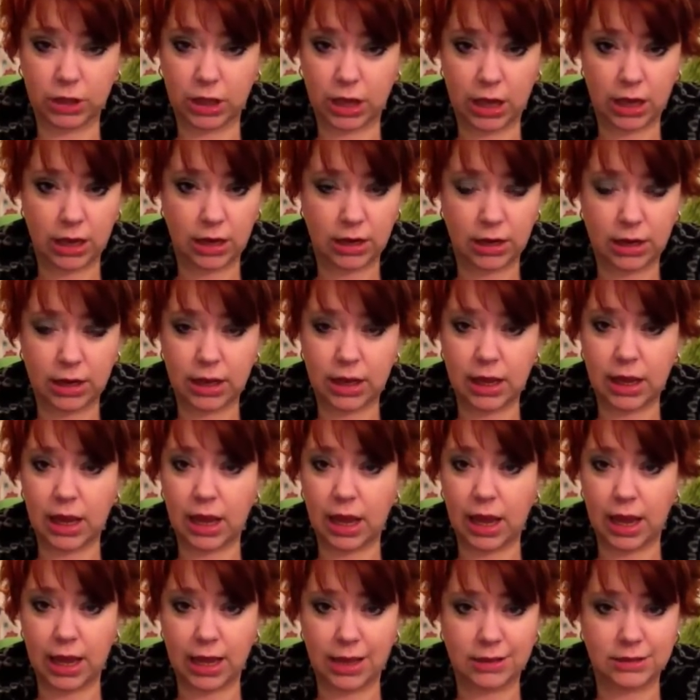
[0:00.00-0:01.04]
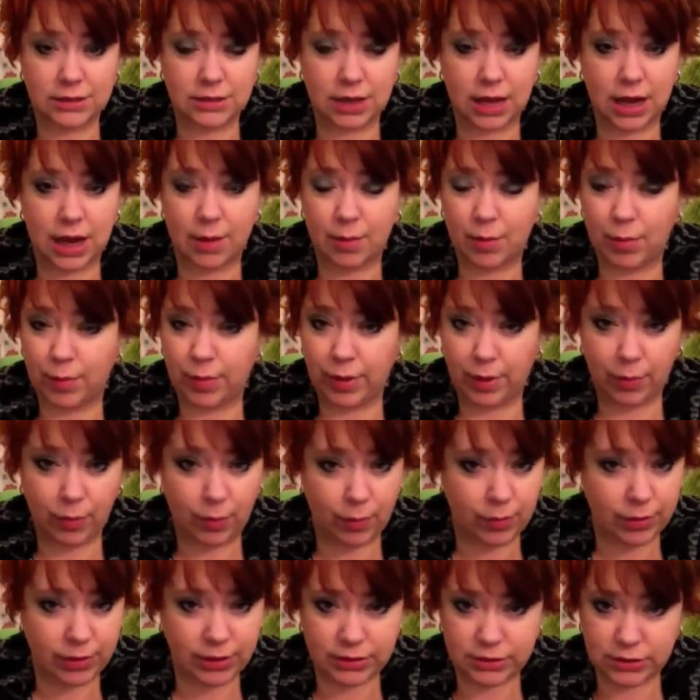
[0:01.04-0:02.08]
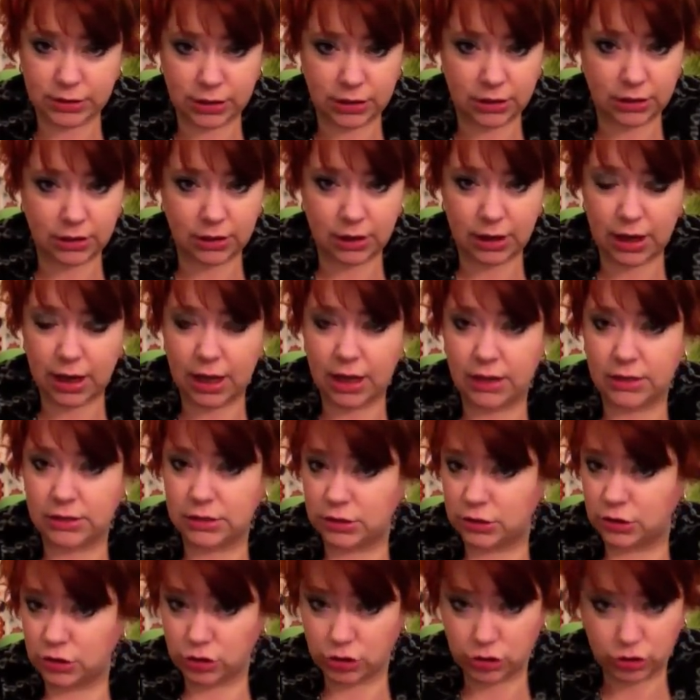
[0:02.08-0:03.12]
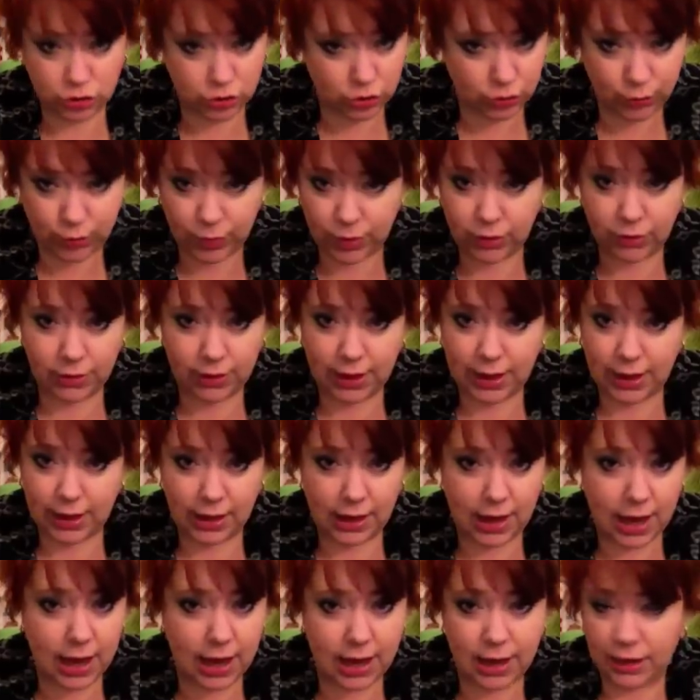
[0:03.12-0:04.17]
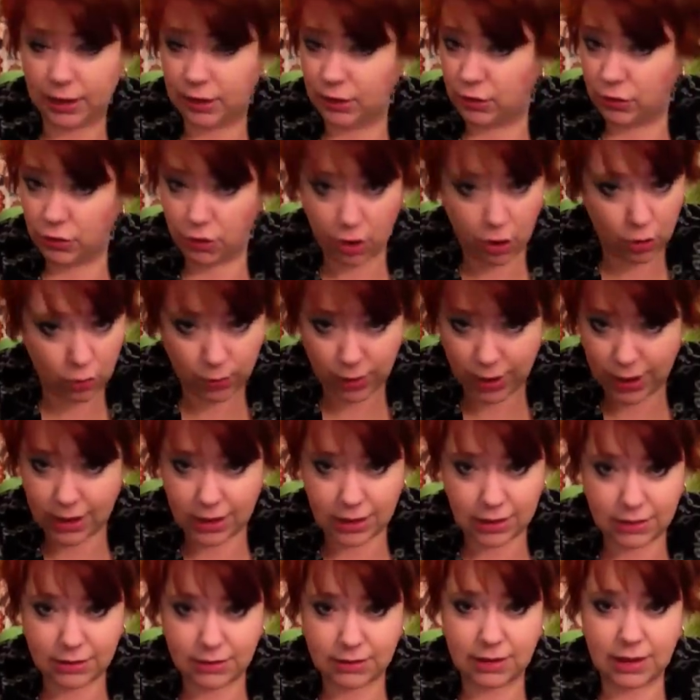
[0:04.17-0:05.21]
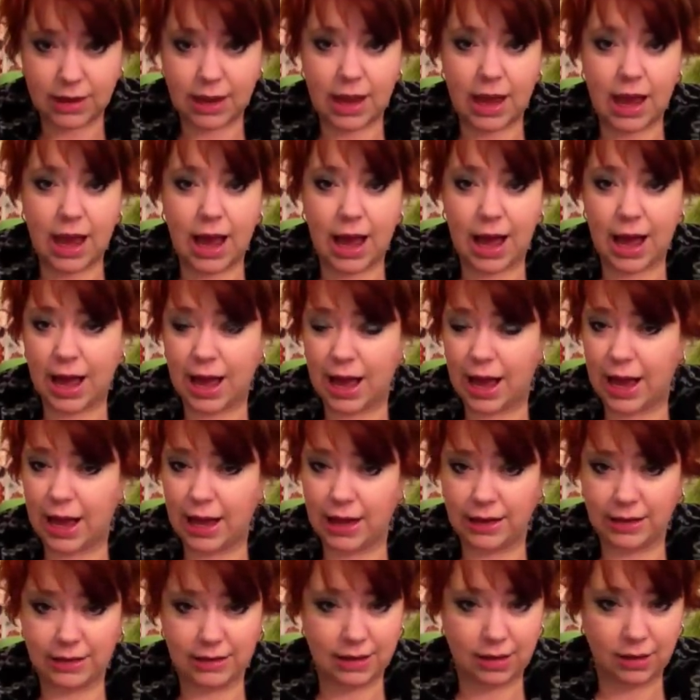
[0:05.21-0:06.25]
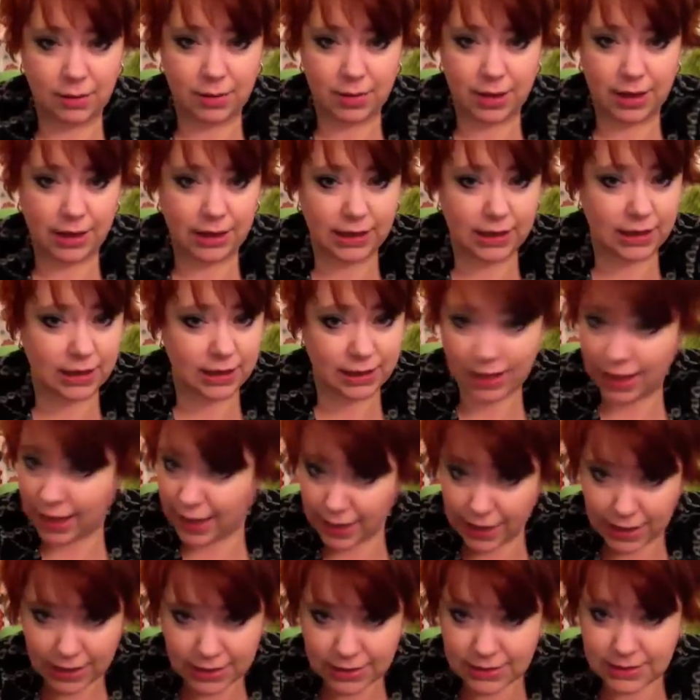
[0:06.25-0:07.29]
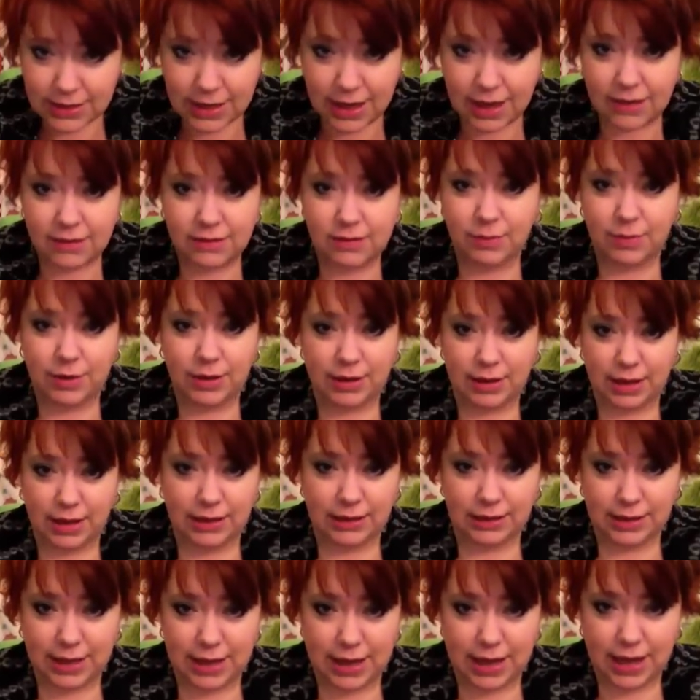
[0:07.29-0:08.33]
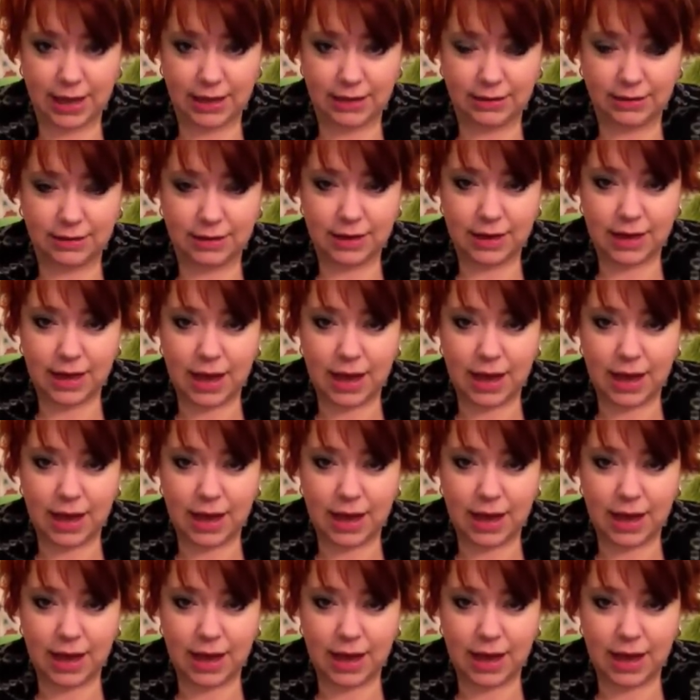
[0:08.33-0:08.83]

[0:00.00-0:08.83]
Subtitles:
I'm a people pleaser. It's a stupid thing. I know it. I tell my clients not to be like that.